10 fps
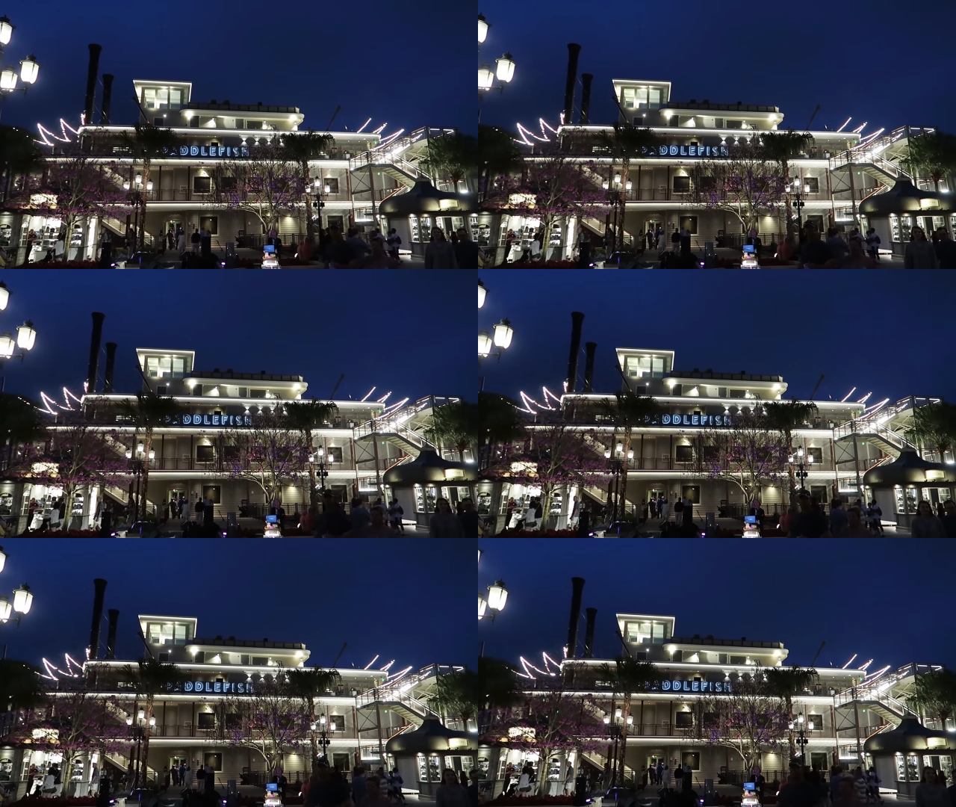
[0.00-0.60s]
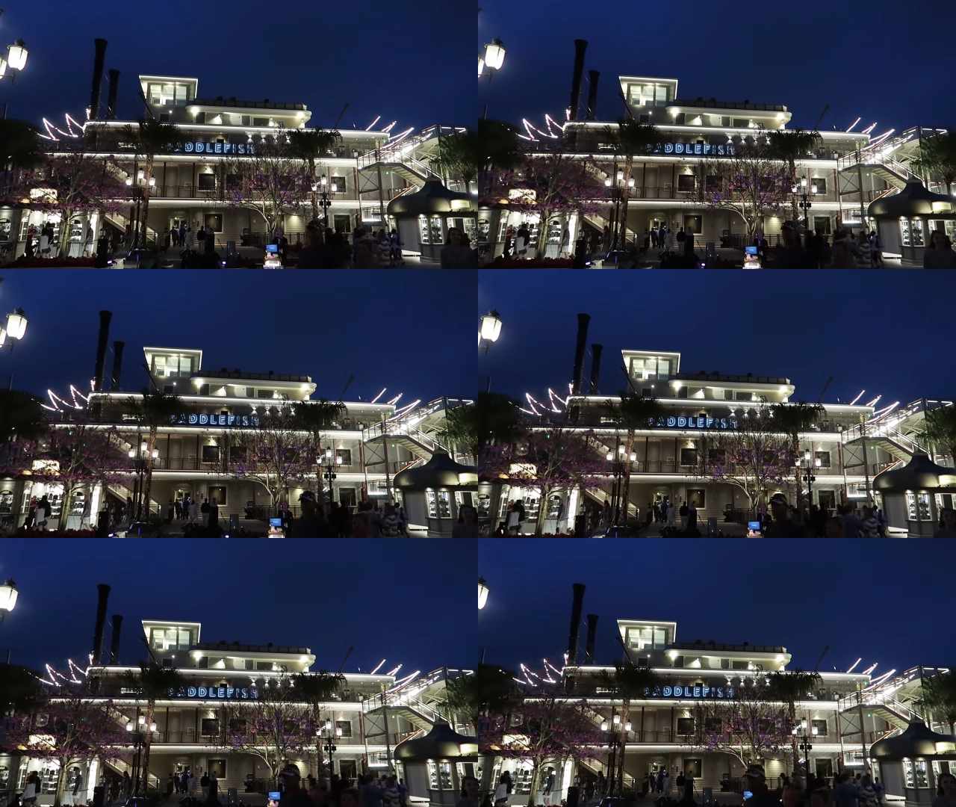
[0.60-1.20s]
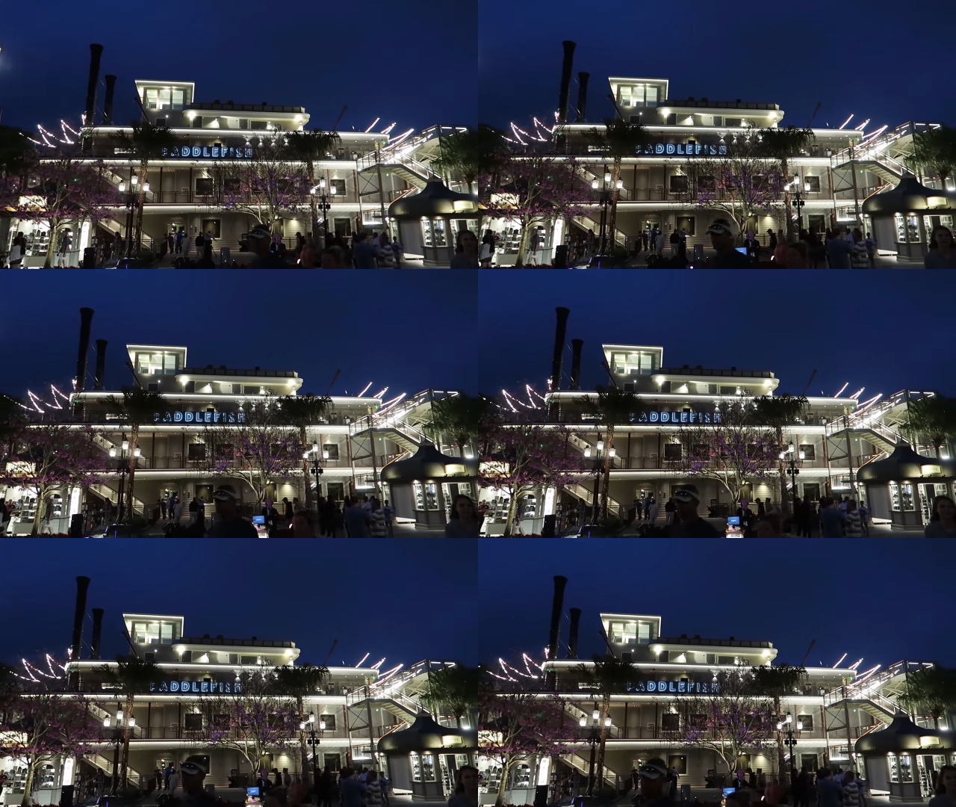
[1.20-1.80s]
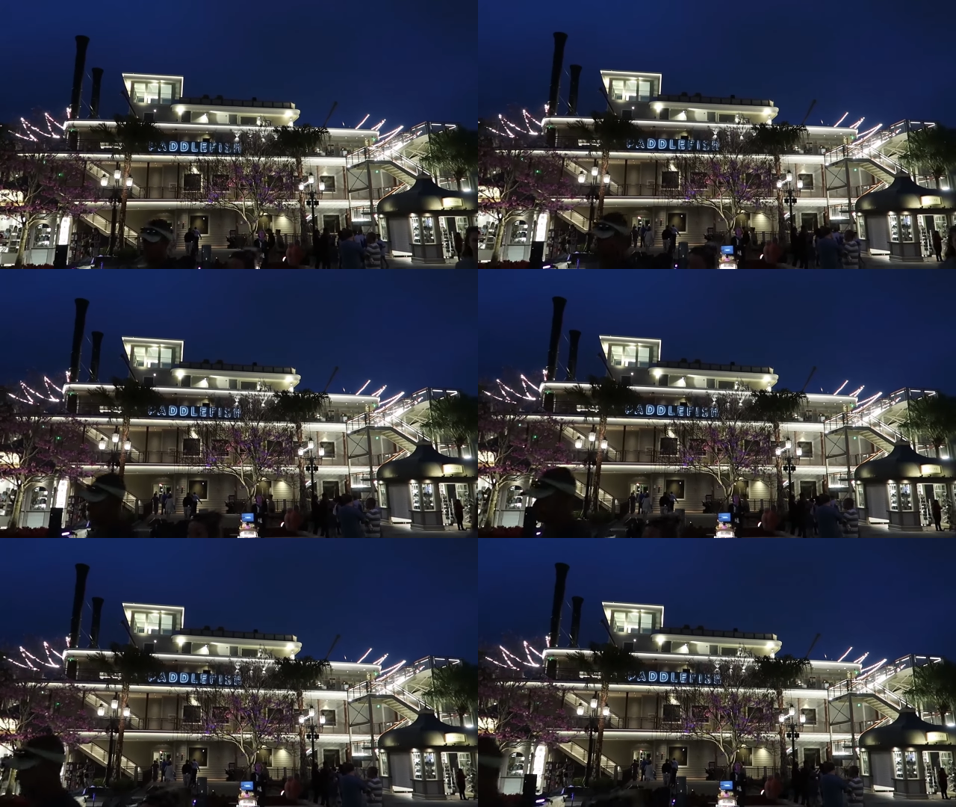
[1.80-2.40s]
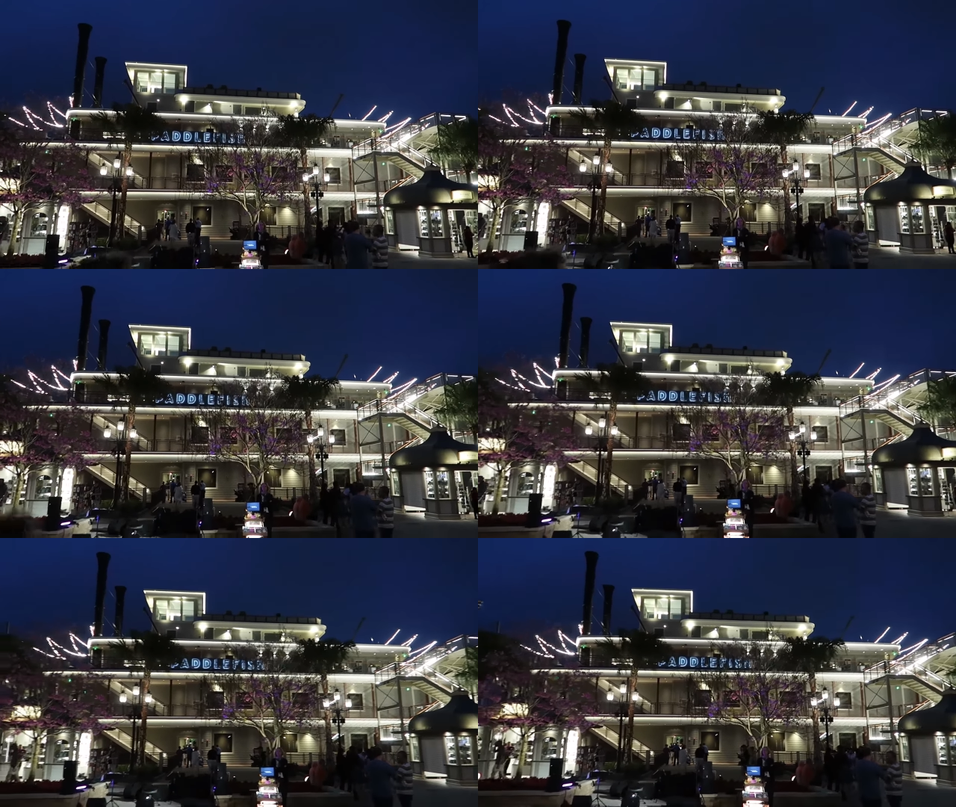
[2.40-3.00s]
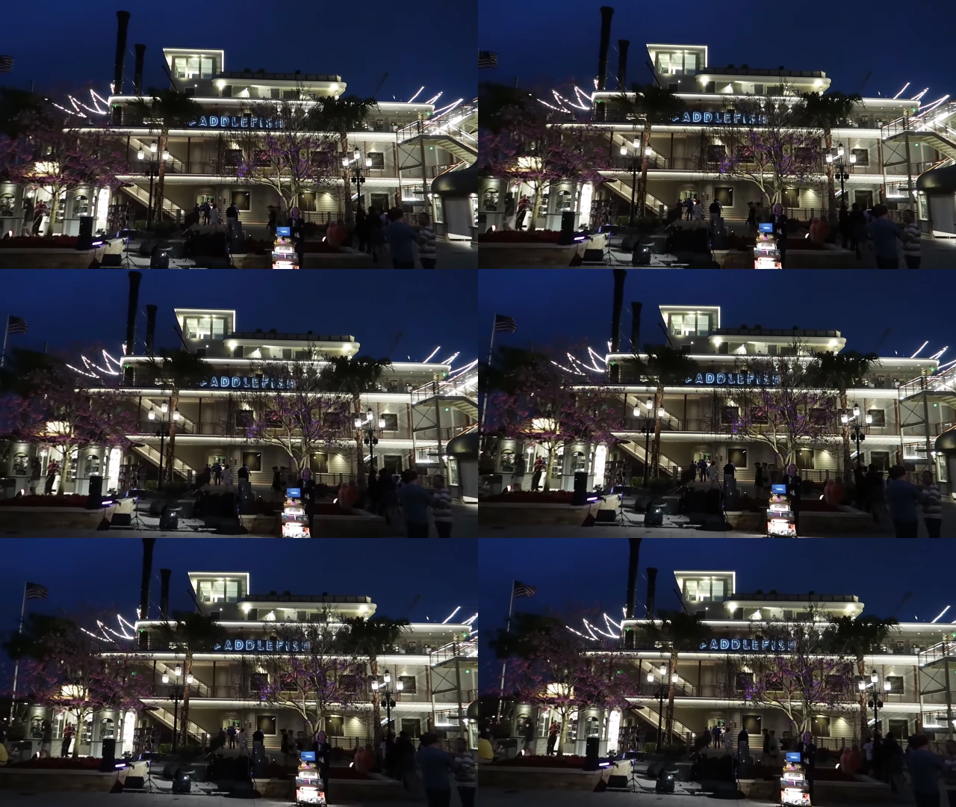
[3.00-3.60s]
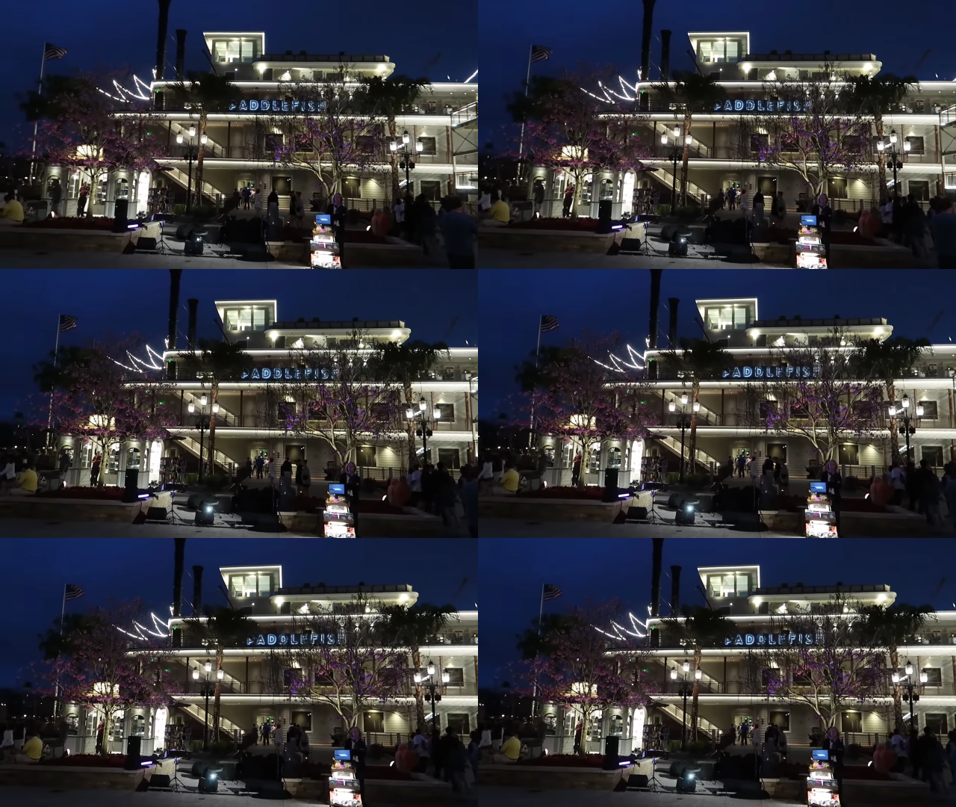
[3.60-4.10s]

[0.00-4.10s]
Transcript: No face is visible, so there are no lips to read.